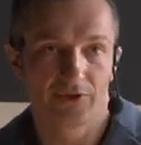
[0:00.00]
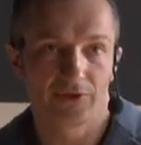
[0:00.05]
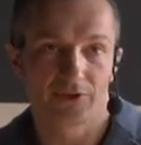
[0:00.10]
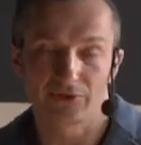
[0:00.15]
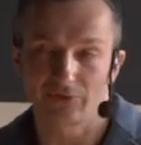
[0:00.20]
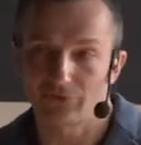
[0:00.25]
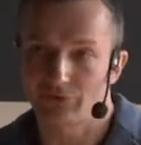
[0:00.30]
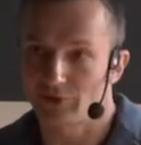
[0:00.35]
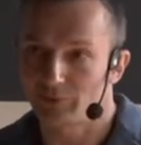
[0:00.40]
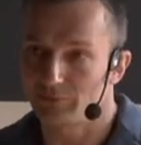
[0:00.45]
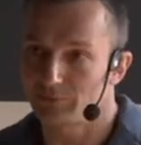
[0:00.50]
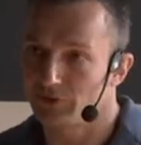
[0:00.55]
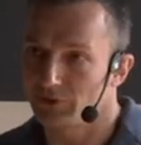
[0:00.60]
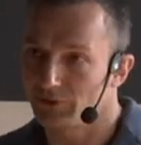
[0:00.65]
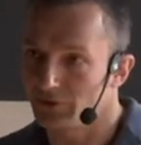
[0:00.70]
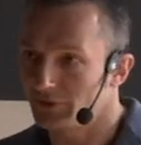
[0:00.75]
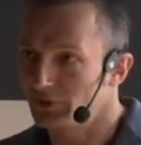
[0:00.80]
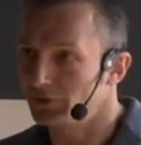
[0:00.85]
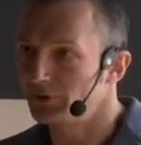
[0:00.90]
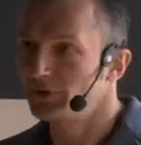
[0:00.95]
in
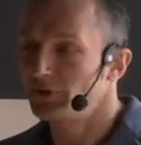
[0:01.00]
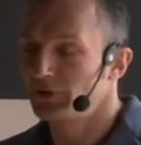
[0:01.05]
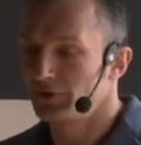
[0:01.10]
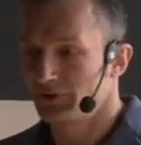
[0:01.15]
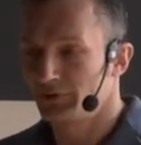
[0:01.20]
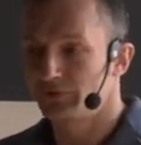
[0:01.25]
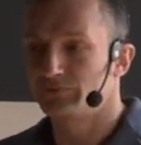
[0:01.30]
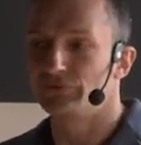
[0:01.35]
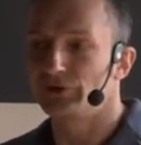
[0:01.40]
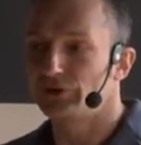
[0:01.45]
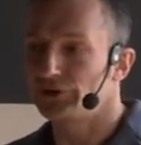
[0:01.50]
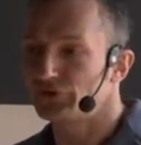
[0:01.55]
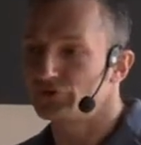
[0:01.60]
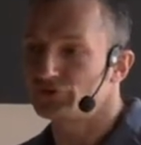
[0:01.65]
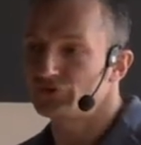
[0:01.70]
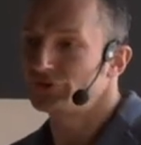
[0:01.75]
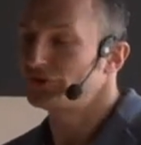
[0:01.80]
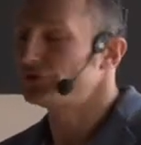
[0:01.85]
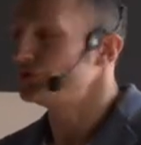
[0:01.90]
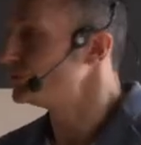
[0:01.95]
some village in